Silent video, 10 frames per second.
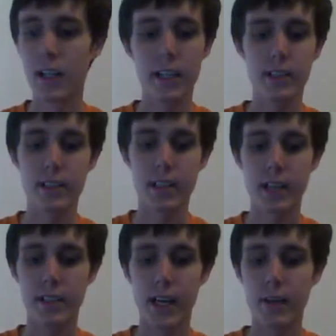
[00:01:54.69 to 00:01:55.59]

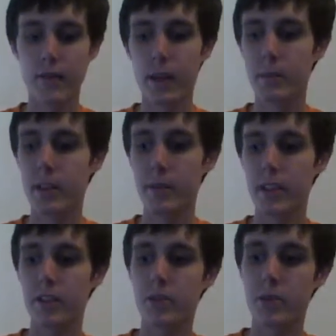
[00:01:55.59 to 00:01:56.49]
Insects have that big
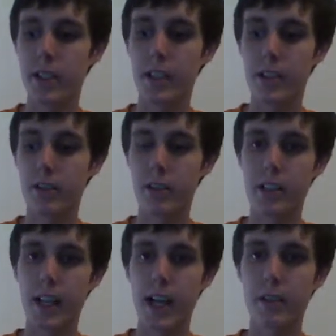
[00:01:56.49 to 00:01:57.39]
beater, 2800
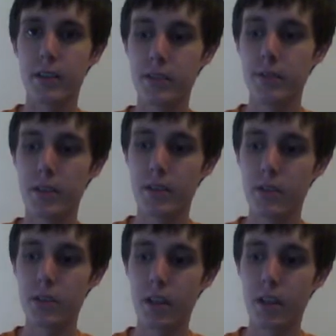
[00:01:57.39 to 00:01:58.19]
attack and Doomdozer.